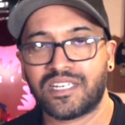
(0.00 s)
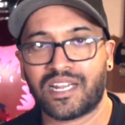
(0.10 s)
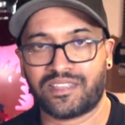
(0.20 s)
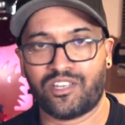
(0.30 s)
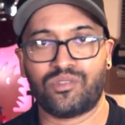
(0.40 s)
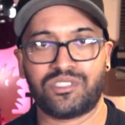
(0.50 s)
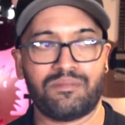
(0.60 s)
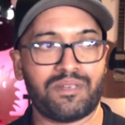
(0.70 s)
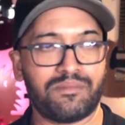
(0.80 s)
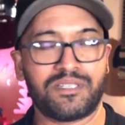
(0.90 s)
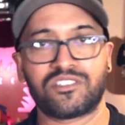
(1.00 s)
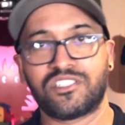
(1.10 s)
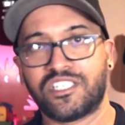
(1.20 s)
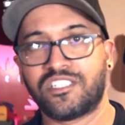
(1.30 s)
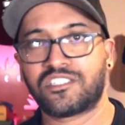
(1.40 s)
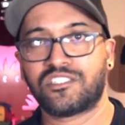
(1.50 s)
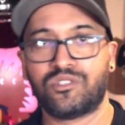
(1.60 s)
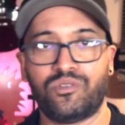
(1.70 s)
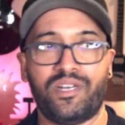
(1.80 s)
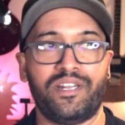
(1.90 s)
Like they all seemed like a bunch of geniuses who
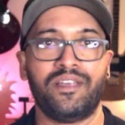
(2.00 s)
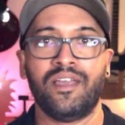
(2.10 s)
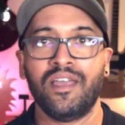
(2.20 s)
really